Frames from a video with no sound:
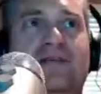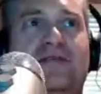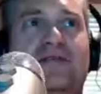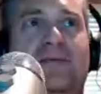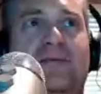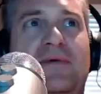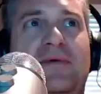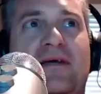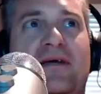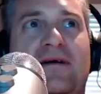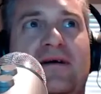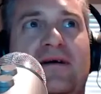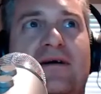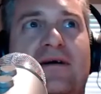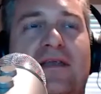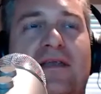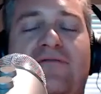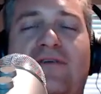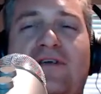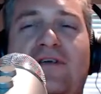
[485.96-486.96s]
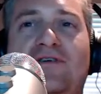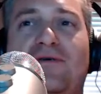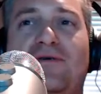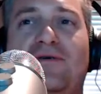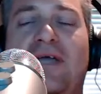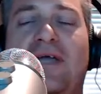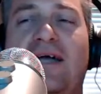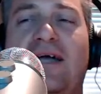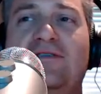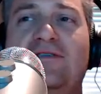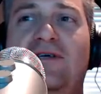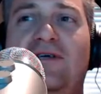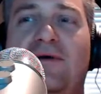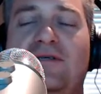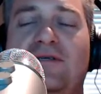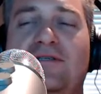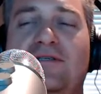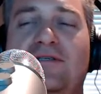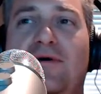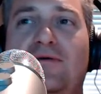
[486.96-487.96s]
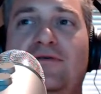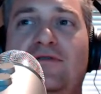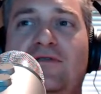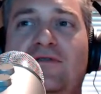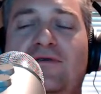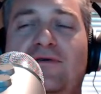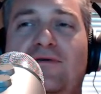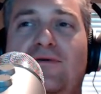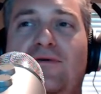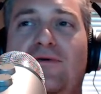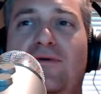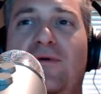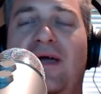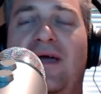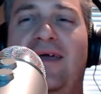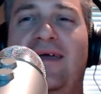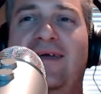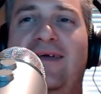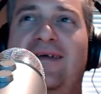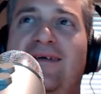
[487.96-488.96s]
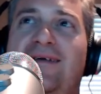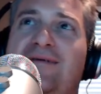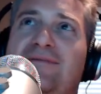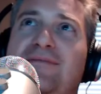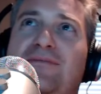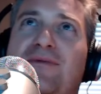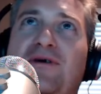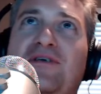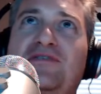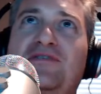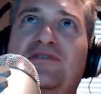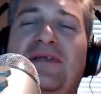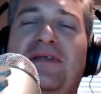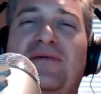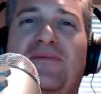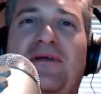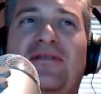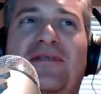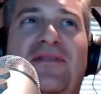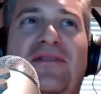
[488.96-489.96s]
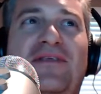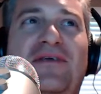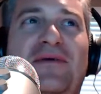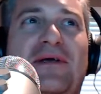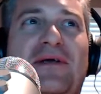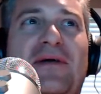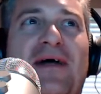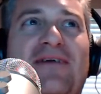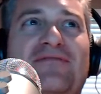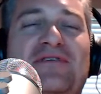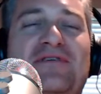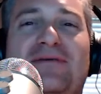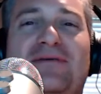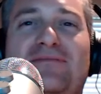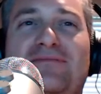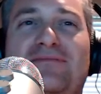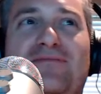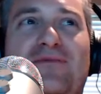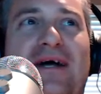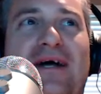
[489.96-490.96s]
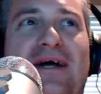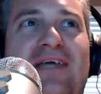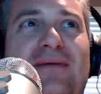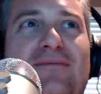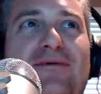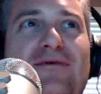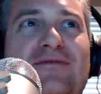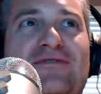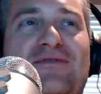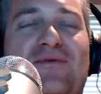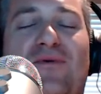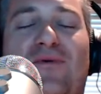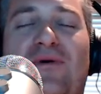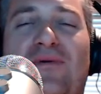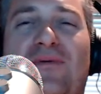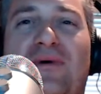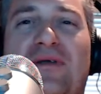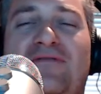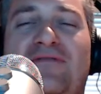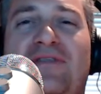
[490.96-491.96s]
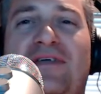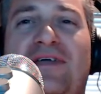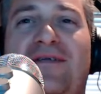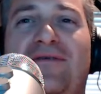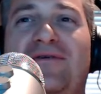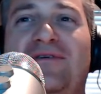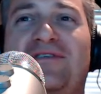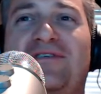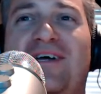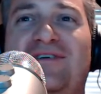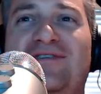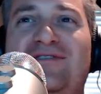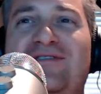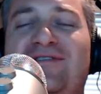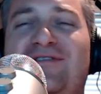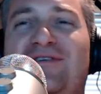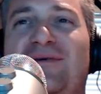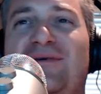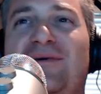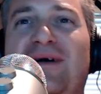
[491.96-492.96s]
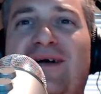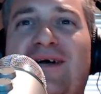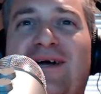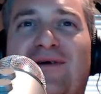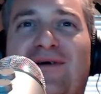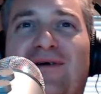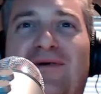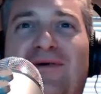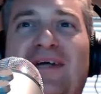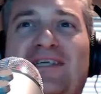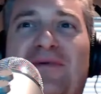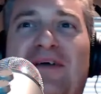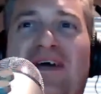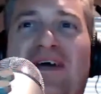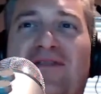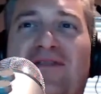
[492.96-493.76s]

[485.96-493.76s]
nice to be an official guest here as opposed to a participant in one of the theory crafting roundtables or one of the other discussions. So great to be on